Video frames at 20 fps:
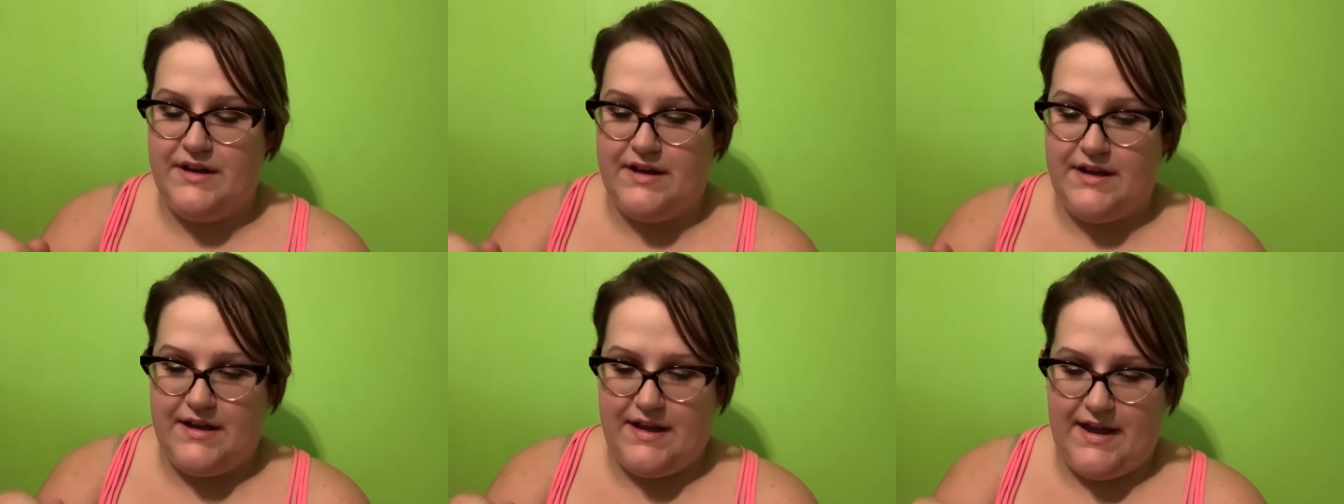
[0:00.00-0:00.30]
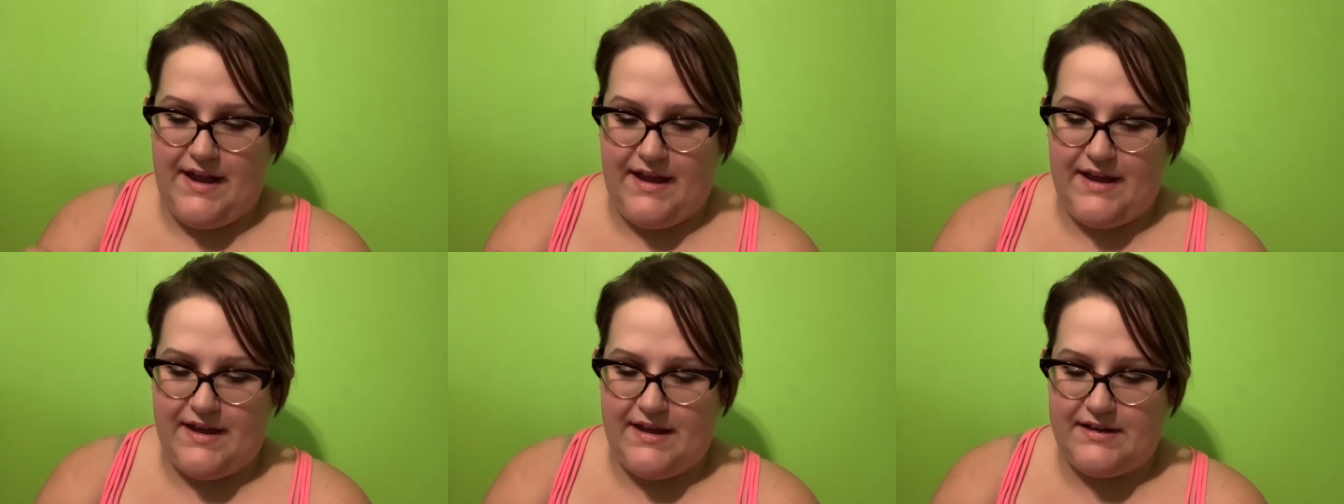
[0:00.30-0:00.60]

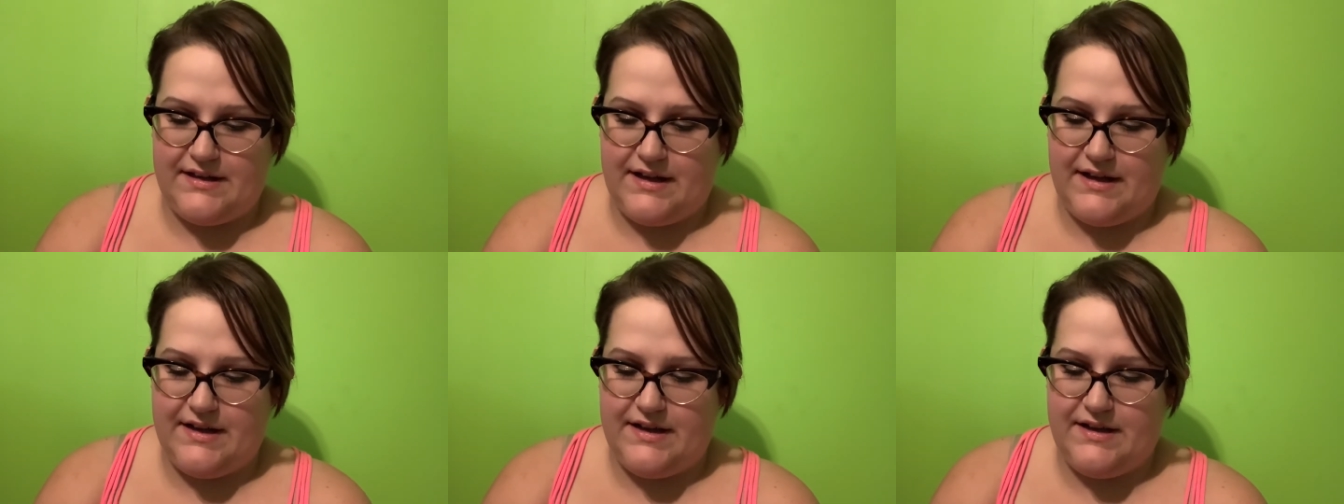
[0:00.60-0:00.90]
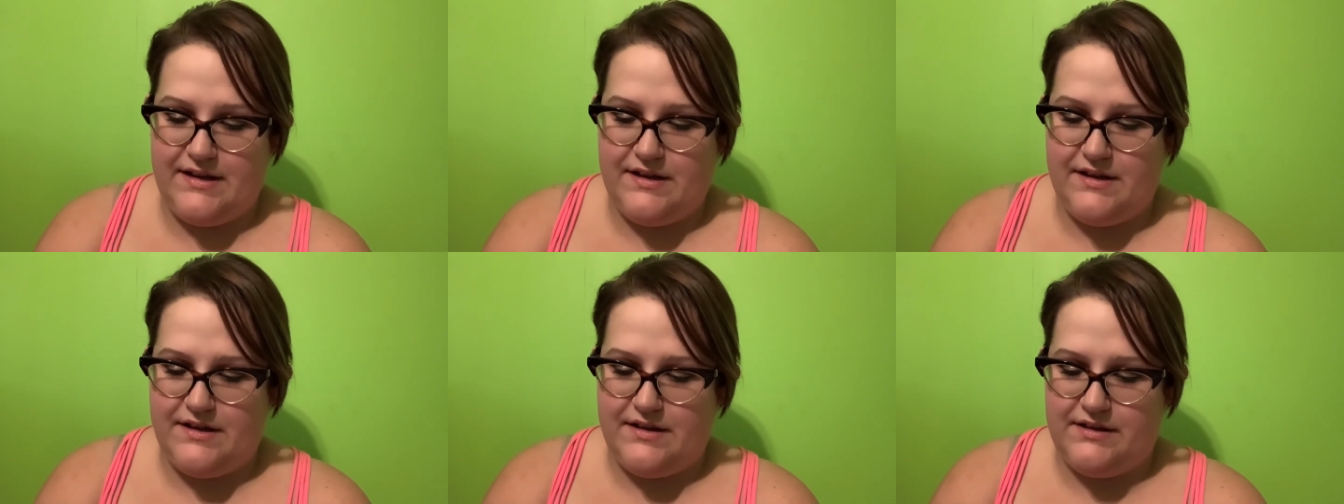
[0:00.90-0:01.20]
and
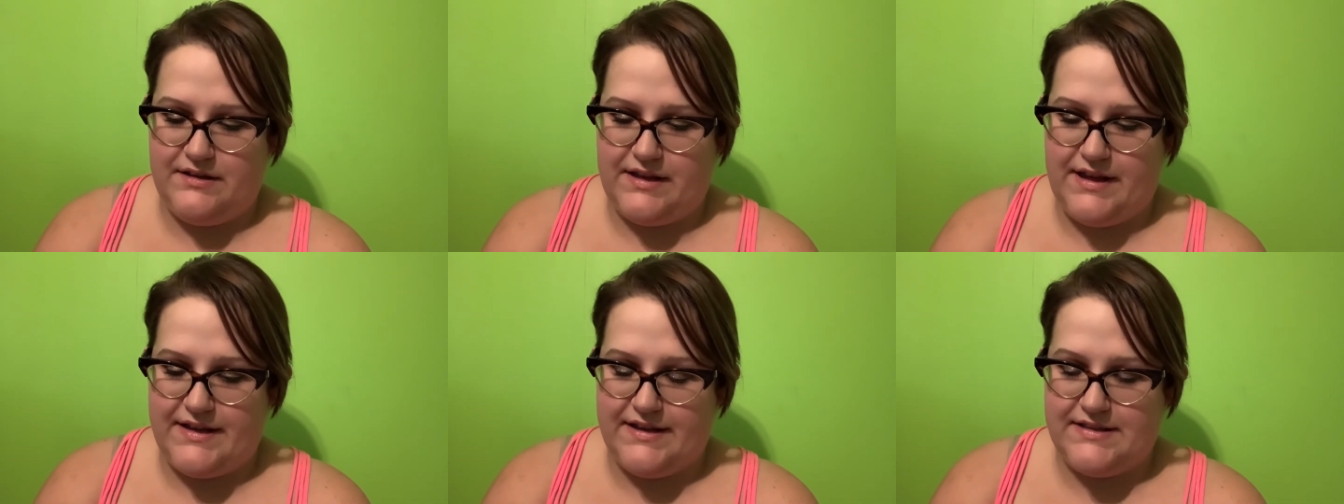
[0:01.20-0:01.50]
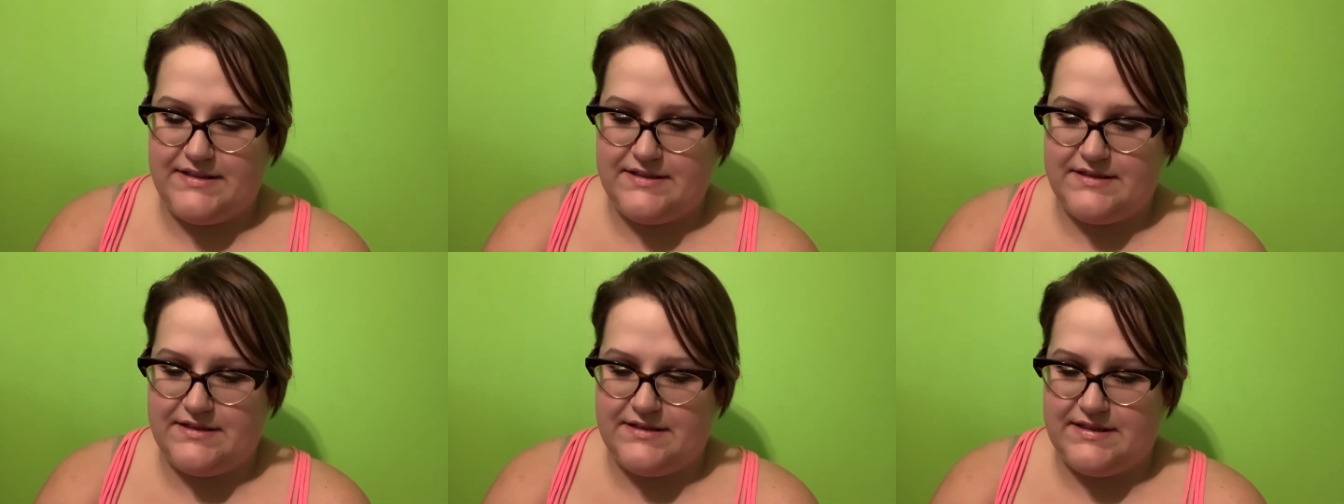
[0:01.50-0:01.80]
I liked
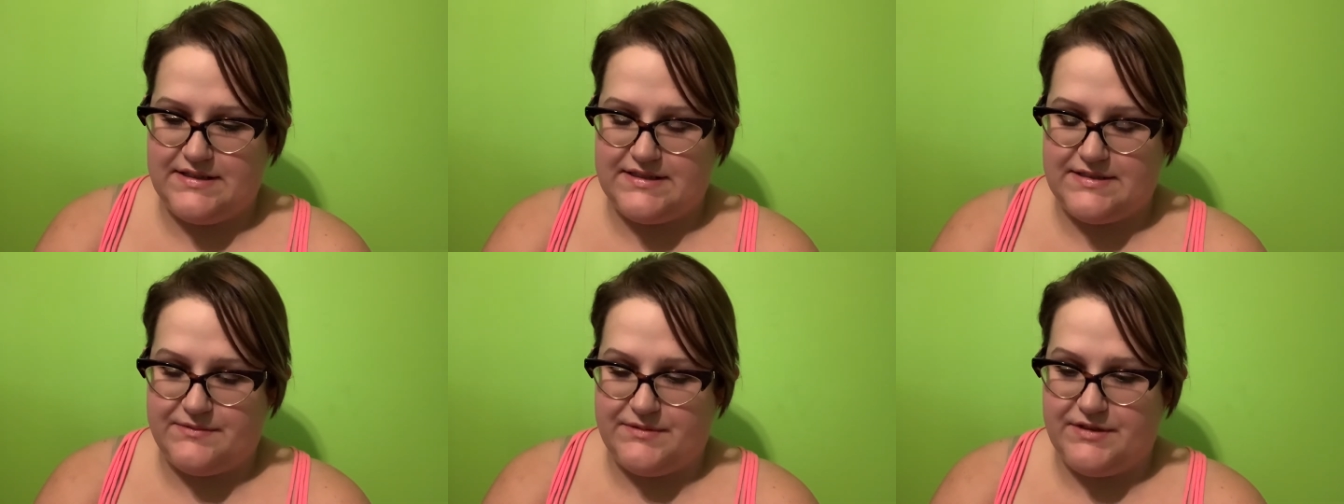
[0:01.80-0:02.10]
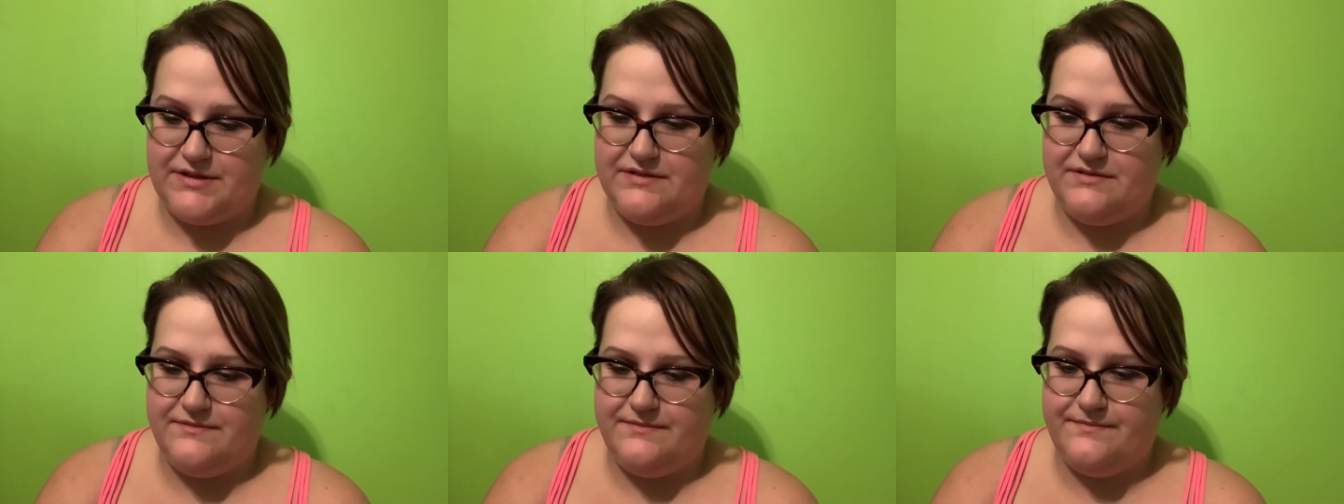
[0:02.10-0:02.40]
this
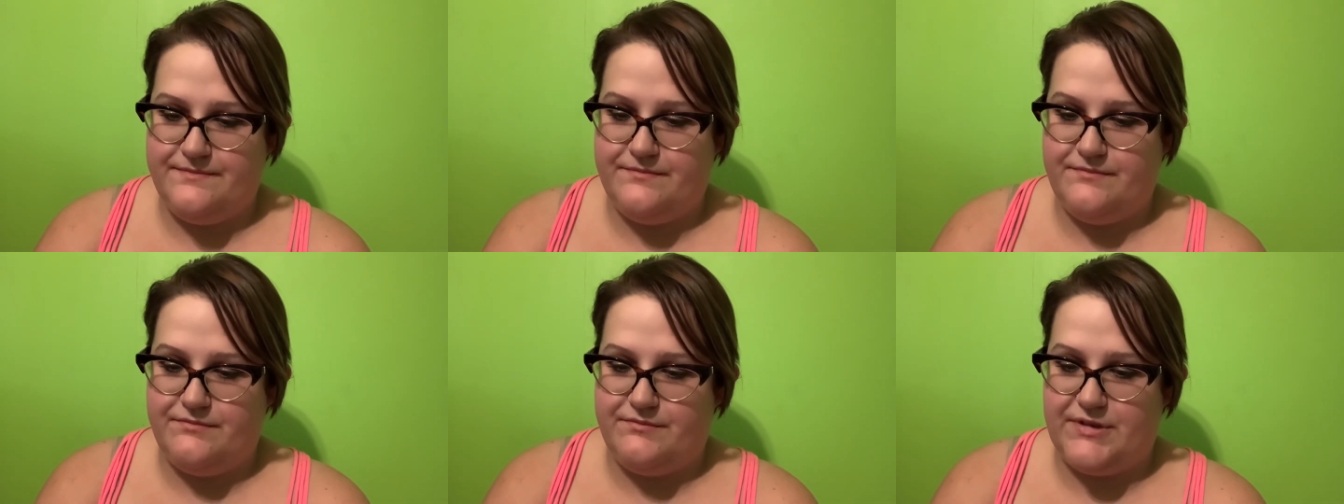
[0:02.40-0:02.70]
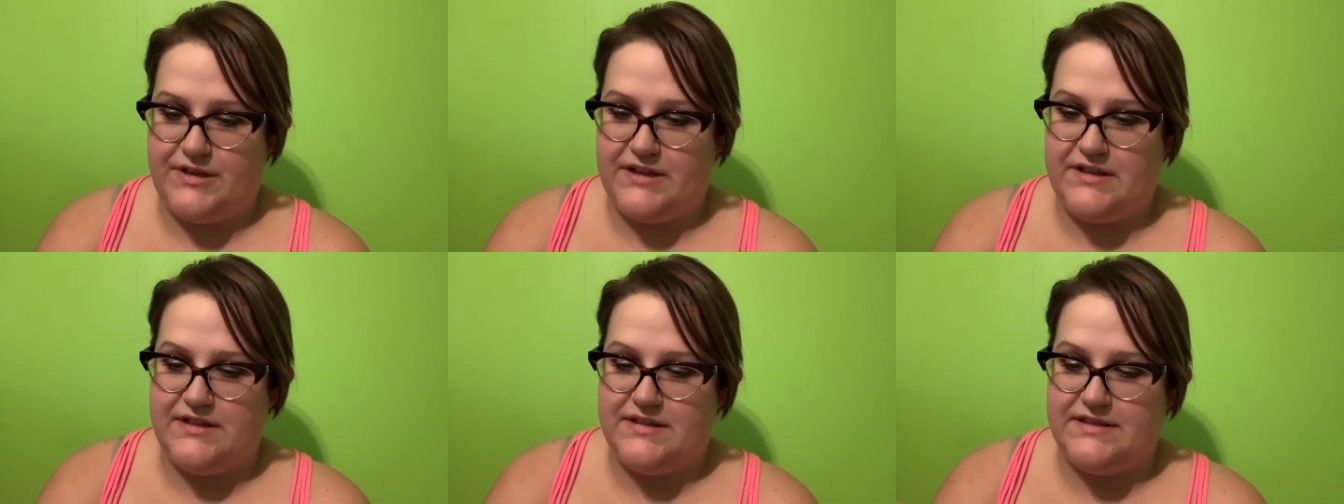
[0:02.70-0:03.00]
one, but
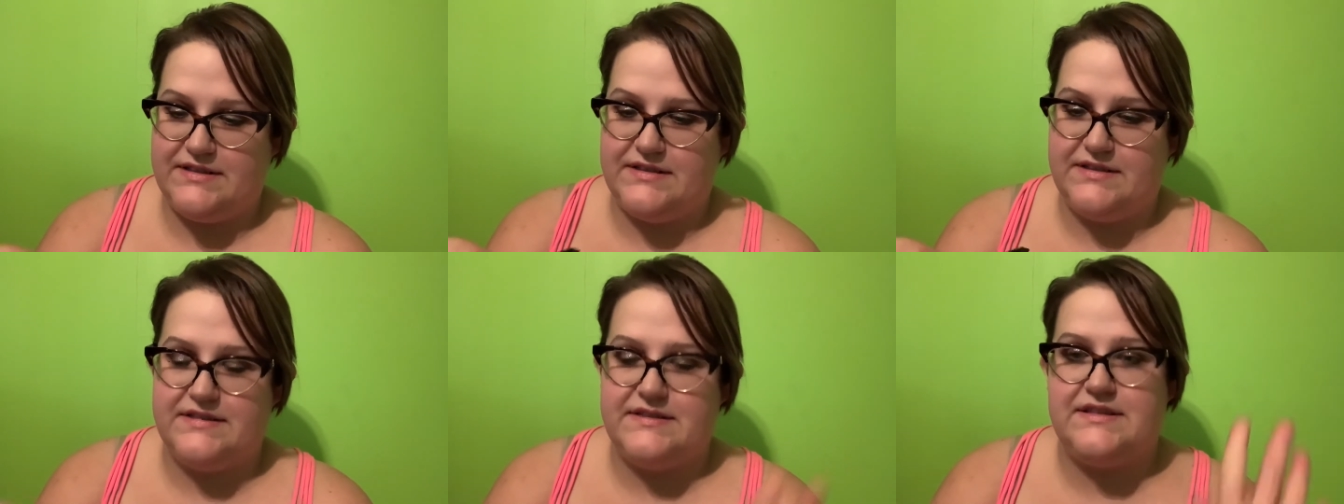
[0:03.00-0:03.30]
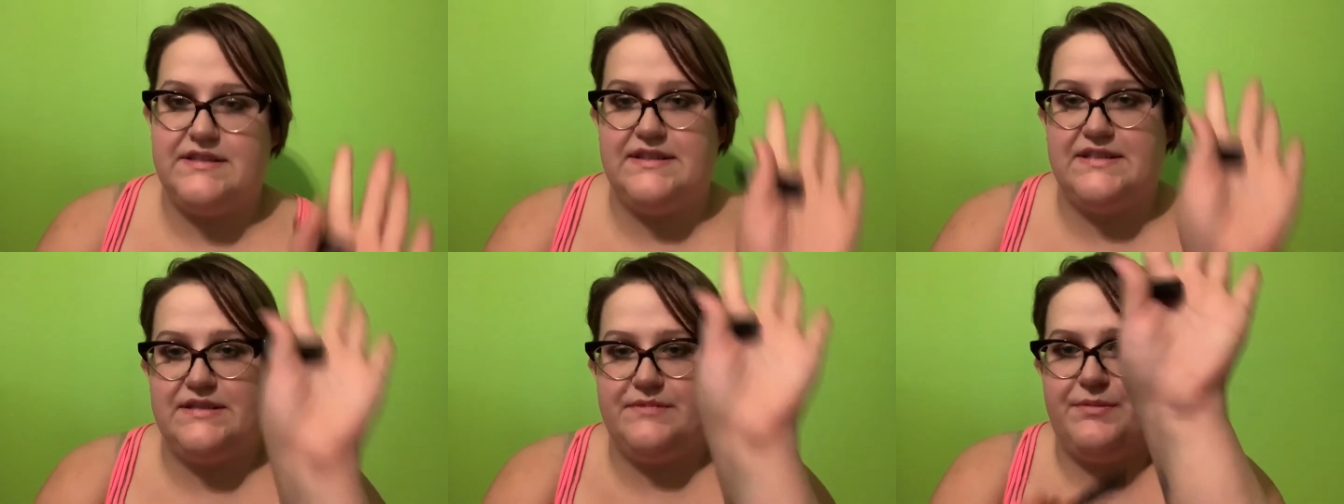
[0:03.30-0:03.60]
it is
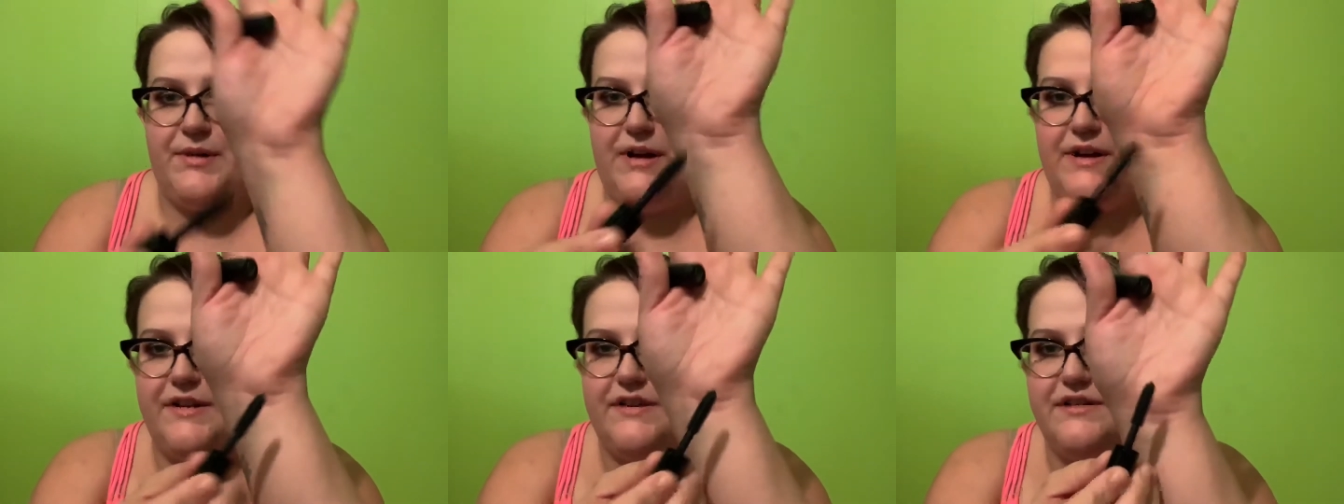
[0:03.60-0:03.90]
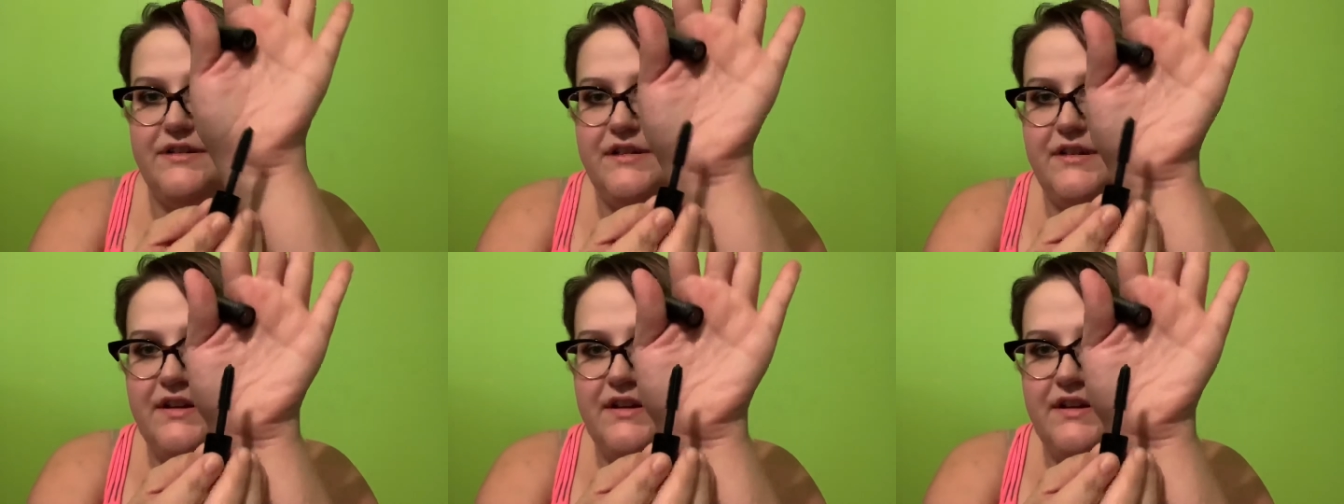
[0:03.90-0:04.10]
expired.